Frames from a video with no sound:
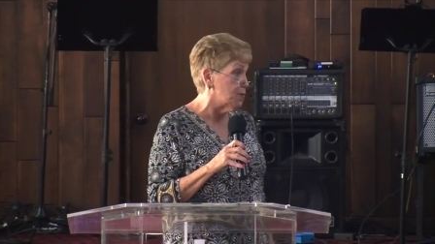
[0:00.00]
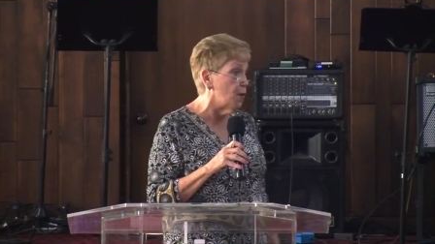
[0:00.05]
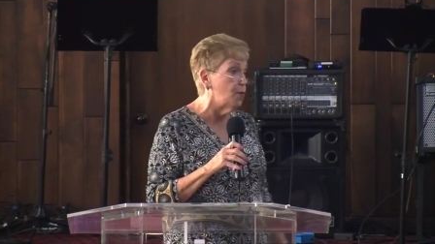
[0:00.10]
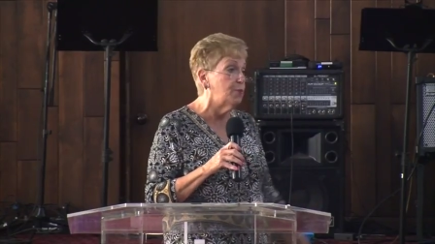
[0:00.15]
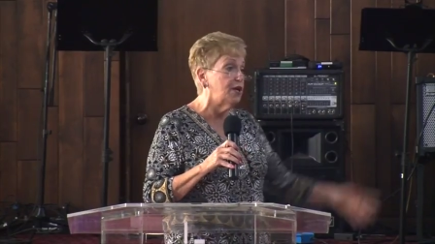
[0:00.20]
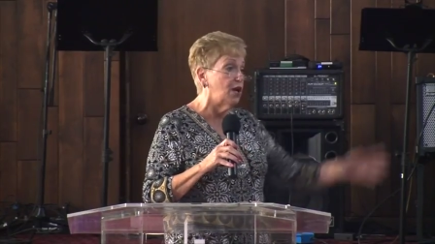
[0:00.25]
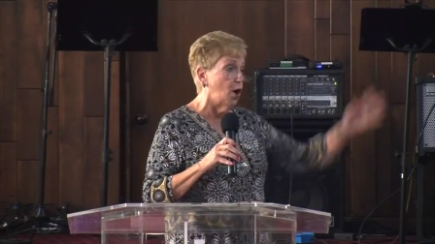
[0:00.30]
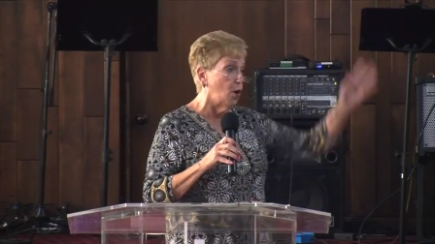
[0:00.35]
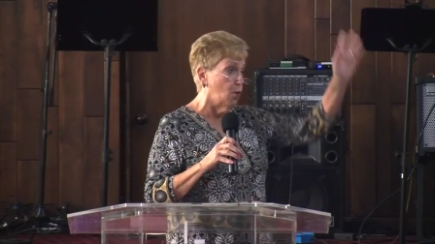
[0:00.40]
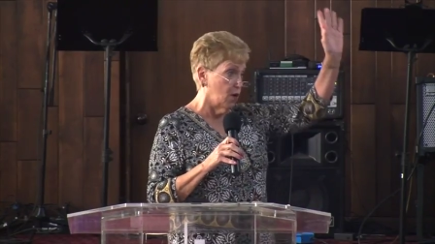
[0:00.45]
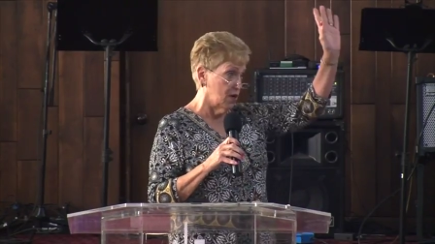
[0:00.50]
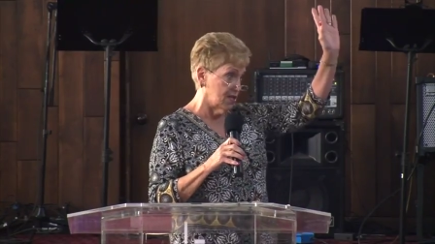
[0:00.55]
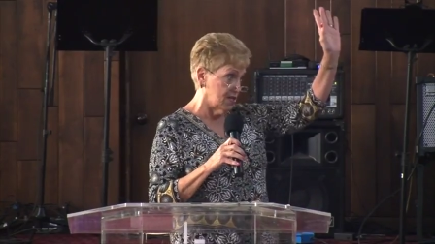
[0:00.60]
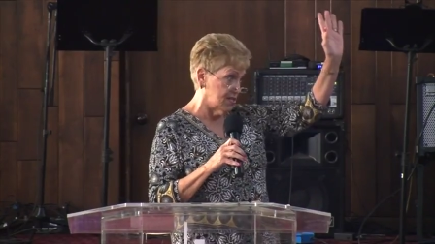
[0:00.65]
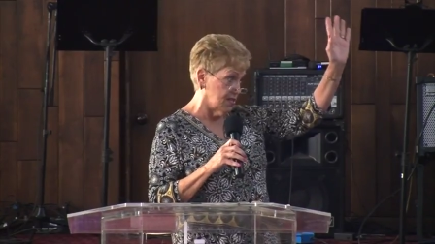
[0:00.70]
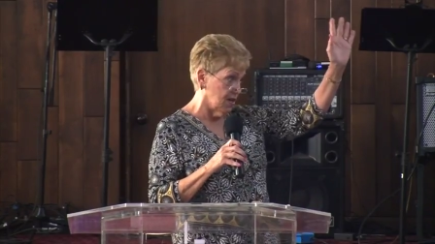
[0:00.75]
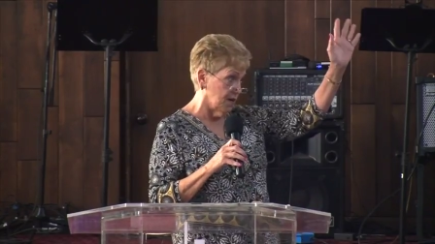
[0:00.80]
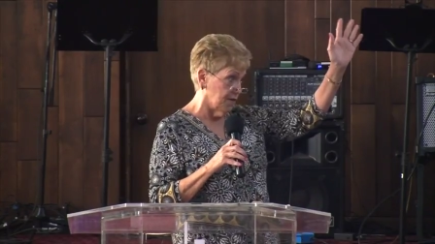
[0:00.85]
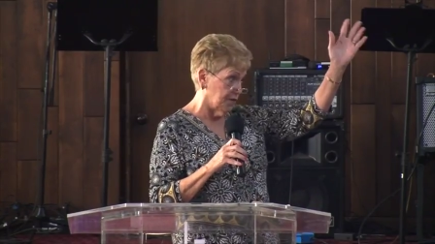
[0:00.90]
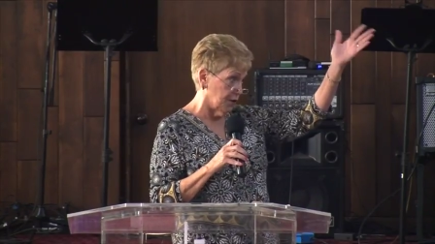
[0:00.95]
but we don't want to
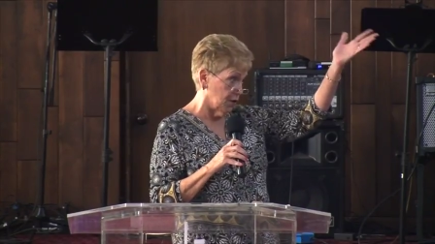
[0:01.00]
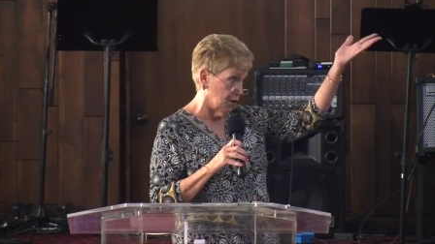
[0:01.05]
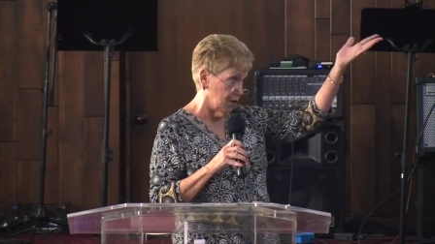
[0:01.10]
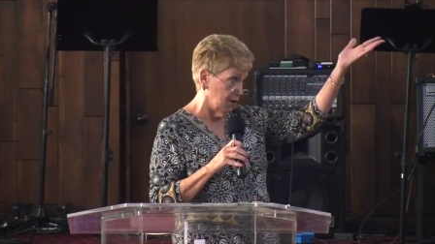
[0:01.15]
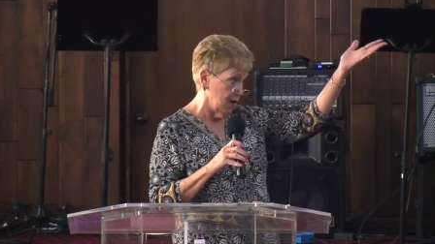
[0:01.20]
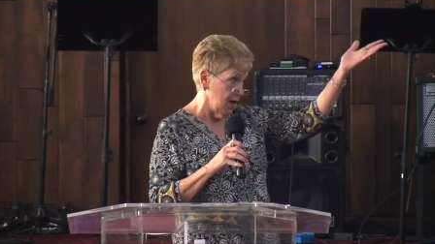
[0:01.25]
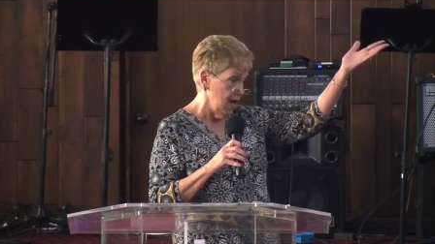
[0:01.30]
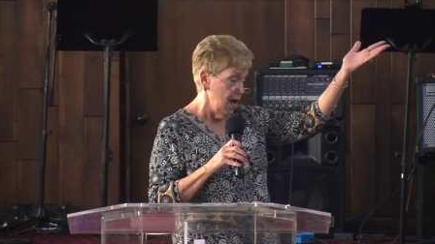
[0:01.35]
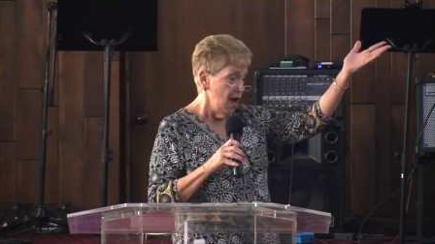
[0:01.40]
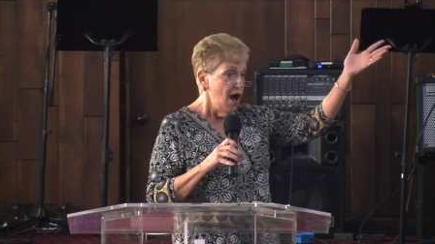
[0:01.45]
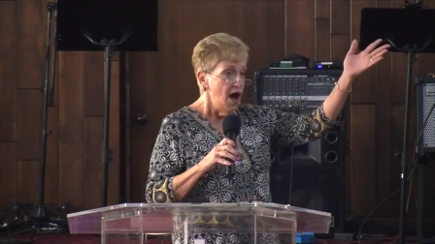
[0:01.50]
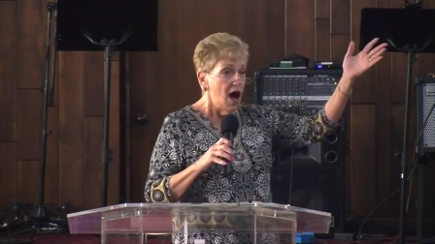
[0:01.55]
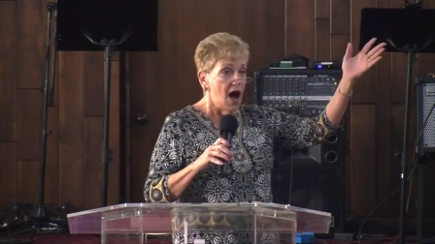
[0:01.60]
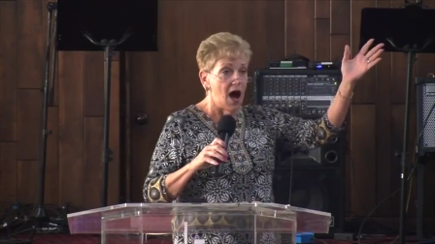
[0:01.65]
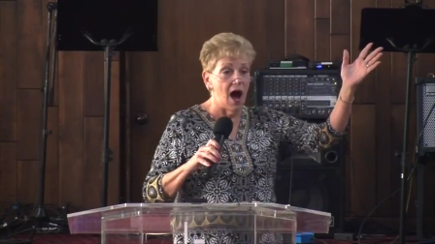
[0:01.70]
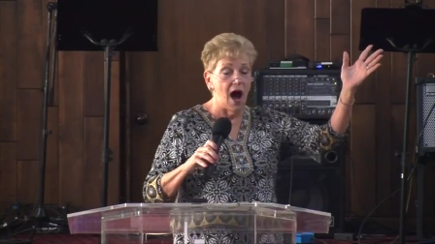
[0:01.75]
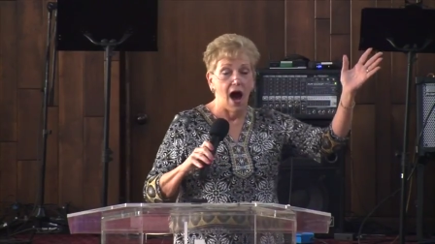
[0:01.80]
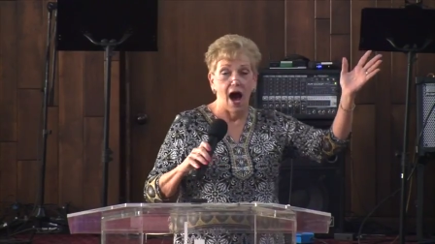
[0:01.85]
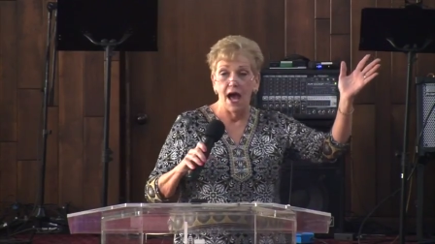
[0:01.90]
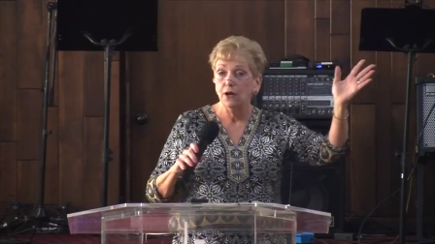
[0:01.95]
suffer. Uh,
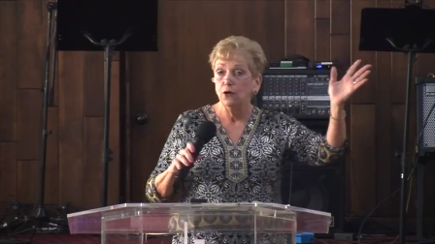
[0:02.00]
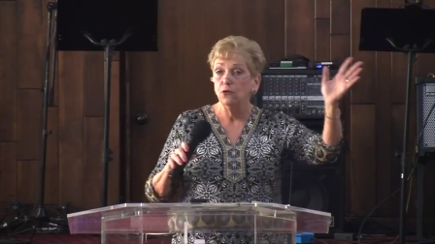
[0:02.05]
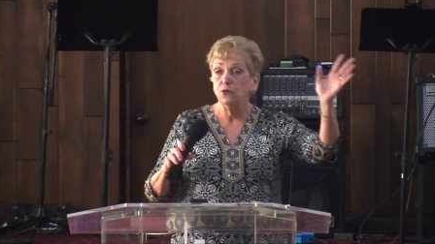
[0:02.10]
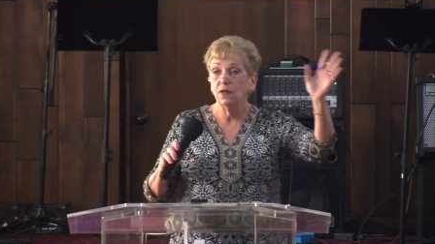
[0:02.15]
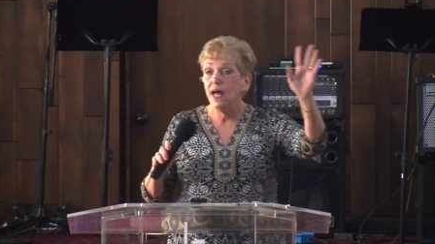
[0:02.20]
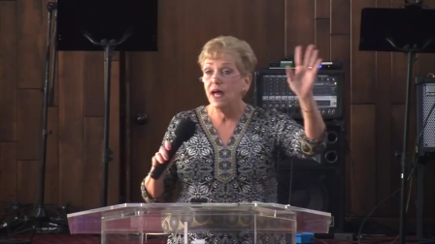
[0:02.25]
I don't